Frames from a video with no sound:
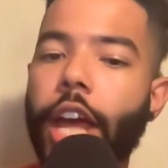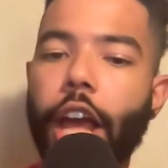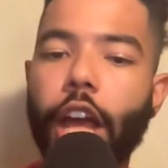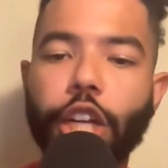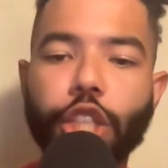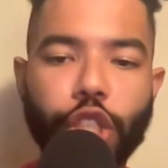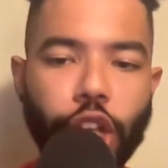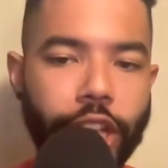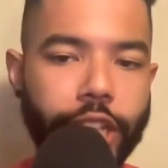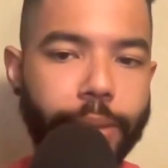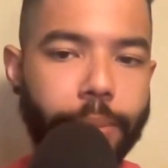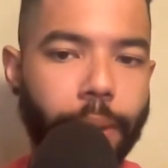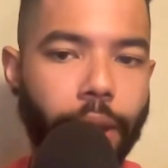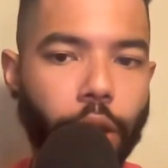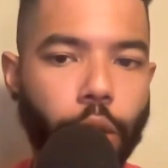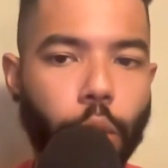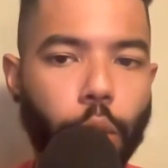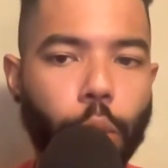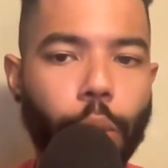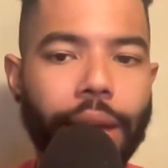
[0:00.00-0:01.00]
Jace
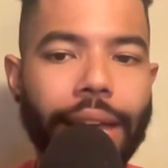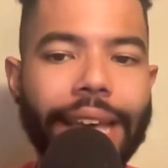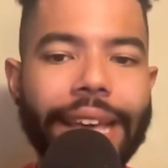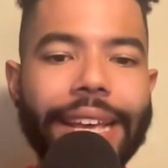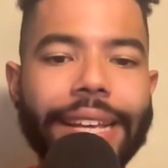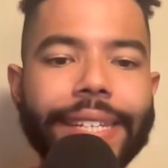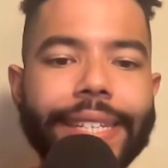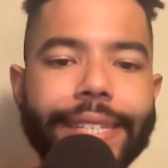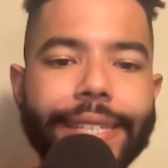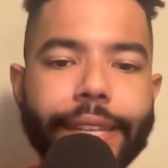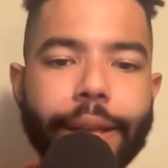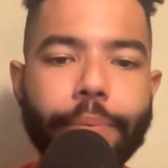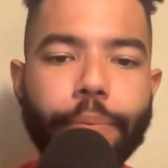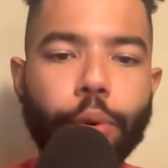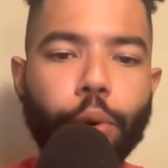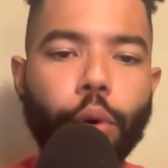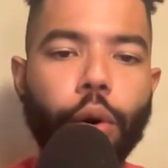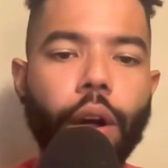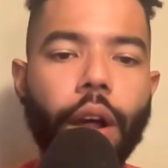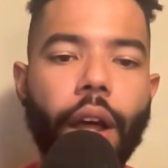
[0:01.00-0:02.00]
Medical is
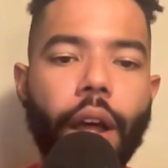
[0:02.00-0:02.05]
simple.